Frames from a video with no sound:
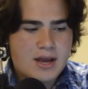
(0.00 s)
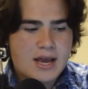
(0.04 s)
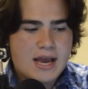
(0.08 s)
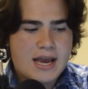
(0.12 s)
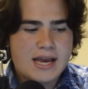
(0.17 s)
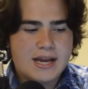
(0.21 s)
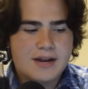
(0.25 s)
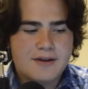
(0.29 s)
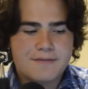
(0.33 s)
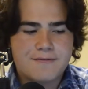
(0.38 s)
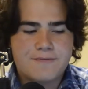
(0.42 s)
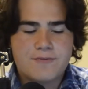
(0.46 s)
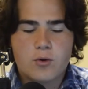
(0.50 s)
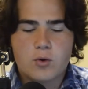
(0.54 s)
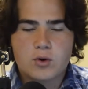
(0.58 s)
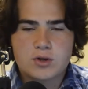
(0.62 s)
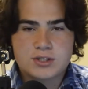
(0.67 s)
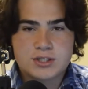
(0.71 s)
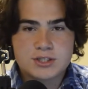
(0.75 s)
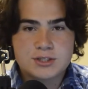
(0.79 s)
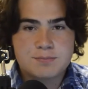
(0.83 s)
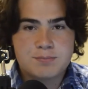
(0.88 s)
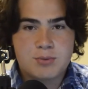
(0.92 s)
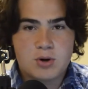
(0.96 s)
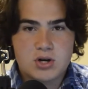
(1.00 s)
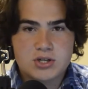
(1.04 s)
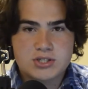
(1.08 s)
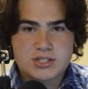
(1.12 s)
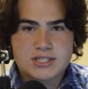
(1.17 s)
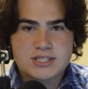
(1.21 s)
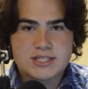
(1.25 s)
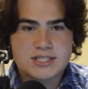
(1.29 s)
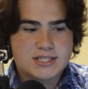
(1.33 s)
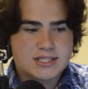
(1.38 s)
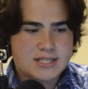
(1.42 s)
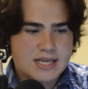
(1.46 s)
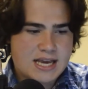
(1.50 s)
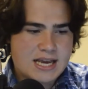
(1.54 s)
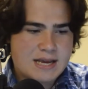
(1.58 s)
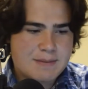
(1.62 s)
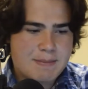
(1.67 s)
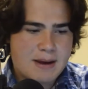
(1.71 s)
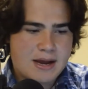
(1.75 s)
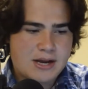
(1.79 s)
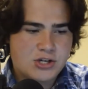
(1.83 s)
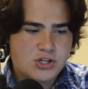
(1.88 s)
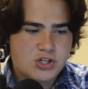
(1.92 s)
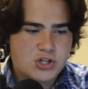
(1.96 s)
and it forces Boston to take
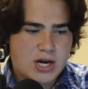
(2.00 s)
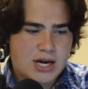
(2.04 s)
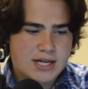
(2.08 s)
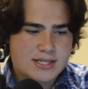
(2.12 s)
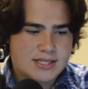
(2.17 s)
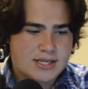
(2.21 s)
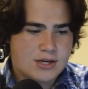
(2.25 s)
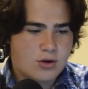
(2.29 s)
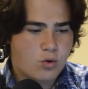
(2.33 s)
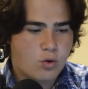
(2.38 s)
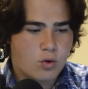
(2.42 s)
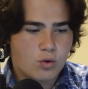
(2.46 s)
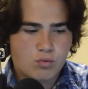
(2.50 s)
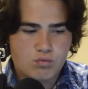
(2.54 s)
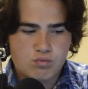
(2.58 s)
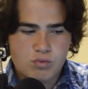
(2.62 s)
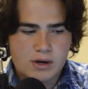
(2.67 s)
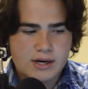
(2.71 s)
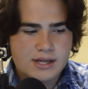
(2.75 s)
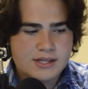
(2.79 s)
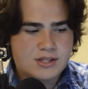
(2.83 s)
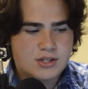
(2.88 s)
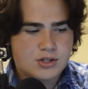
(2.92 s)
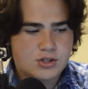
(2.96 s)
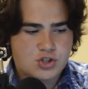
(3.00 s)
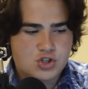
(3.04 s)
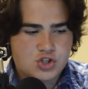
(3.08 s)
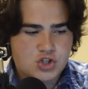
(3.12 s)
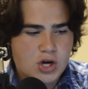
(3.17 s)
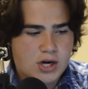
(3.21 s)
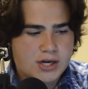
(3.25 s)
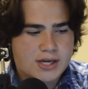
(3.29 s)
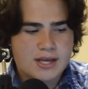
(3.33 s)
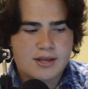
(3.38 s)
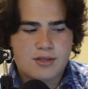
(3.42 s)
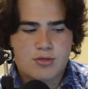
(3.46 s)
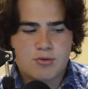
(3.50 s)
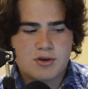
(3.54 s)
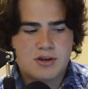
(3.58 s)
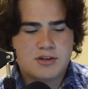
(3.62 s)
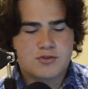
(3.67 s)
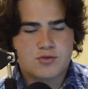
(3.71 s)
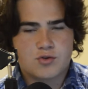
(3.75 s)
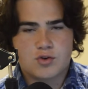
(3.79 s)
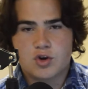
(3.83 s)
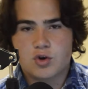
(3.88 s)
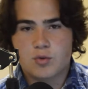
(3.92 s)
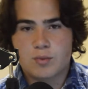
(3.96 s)
bad shots or run into chucking threes
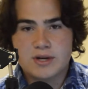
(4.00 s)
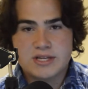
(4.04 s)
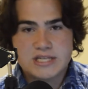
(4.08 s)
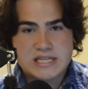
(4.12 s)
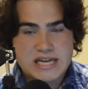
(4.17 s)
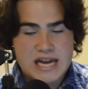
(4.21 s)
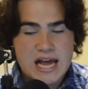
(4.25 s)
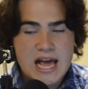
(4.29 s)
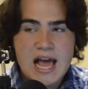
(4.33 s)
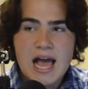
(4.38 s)
for no reason.